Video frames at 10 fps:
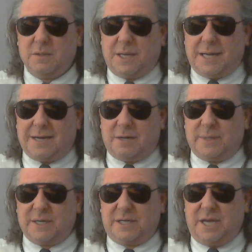Now, not
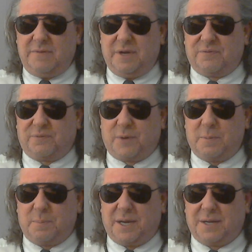only am I going to give you the
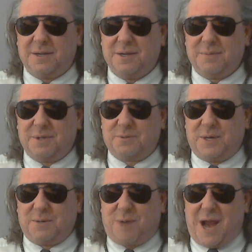free pick
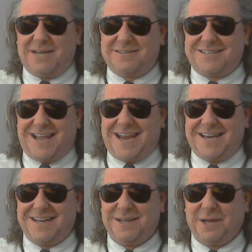between Wright
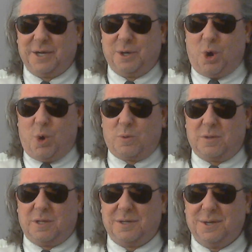State and
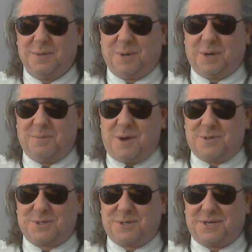Oakland, but I'm
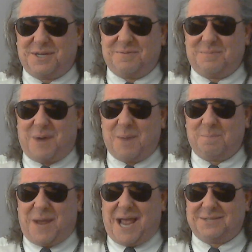also going to give you my
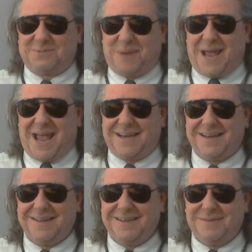best bet
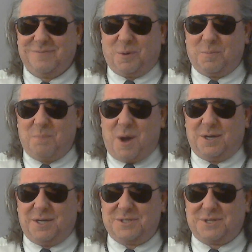for
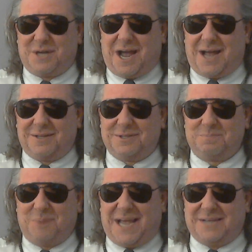Monday's college
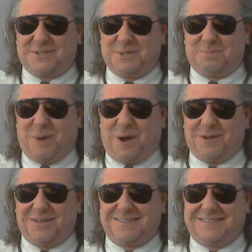
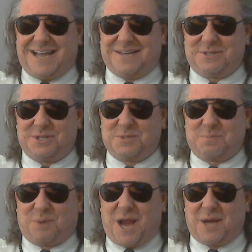basketball against the
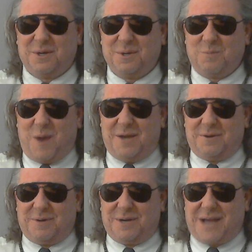spread
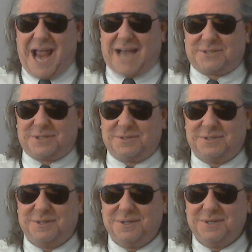wagering action.